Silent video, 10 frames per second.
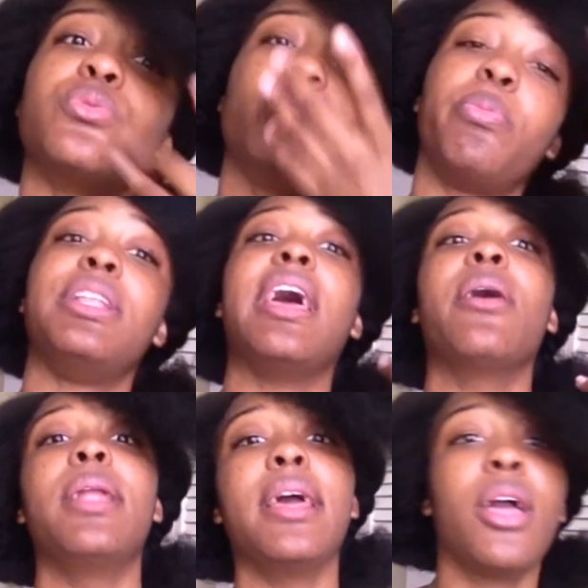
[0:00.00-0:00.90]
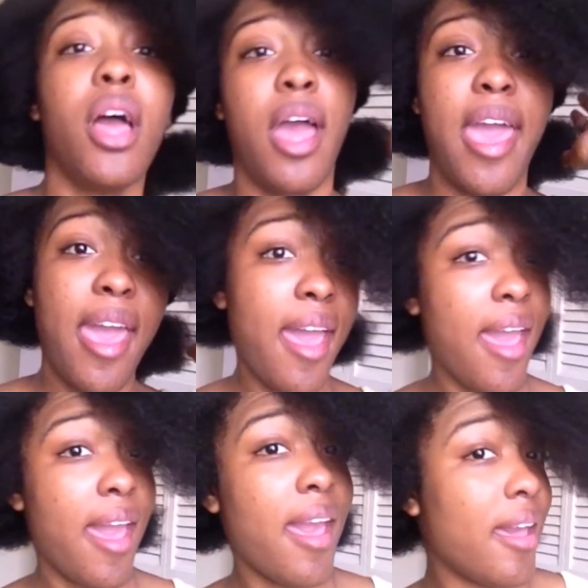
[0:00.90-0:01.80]
swoop it down like,
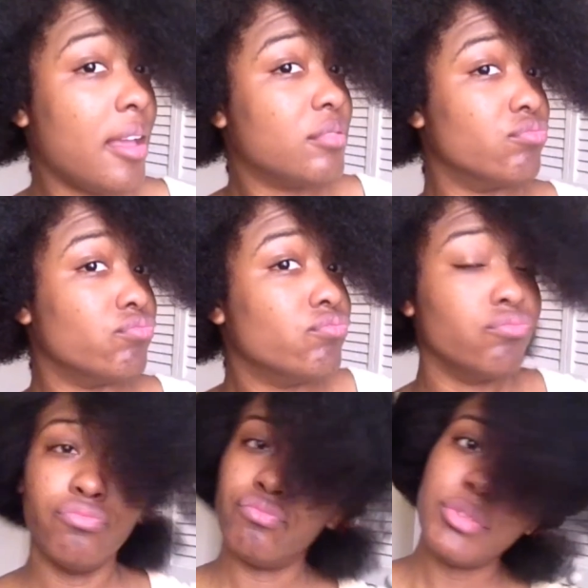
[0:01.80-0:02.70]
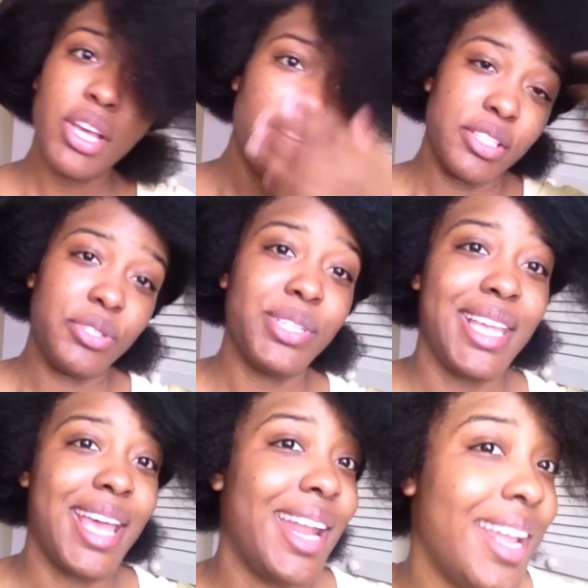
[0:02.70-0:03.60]
hey, mm-hmm.
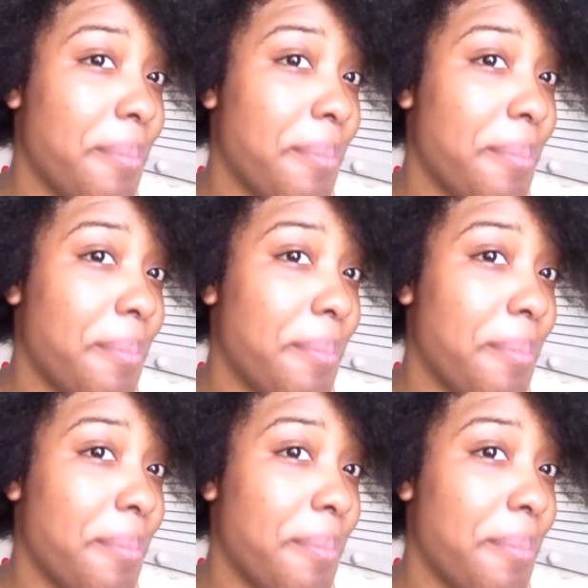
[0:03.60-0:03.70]
Susanna in